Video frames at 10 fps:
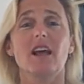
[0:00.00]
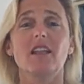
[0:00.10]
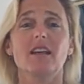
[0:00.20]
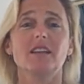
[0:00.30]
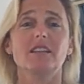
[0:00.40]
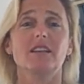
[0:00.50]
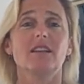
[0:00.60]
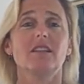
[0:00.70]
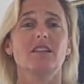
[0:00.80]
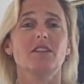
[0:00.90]
I, I
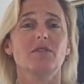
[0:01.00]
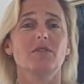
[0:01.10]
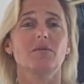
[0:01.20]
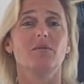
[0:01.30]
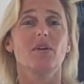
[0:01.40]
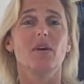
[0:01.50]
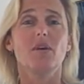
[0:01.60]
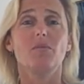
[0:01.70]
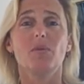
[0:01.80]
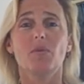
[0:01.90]
tell, you know, the
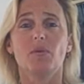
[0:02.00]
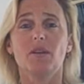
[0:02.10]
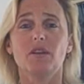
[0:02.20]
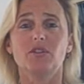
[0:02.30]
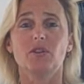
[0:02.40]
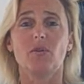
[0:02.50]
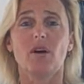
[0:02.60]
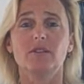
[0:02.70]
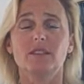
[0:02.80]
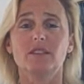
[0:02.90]
people when I show
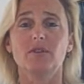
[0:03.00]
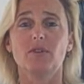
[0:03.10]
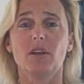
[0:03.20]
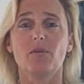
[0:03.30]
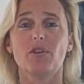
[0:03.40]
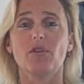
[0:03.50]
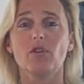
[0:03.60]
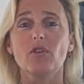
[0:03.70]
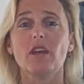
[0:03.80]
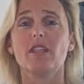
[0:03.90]
houses, okay, when you
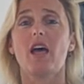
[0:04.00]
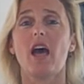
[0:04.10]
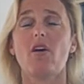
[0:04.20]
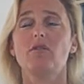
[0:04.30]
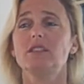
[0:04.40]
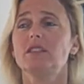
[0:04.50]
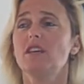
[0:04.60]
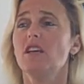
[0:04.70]
look at the house,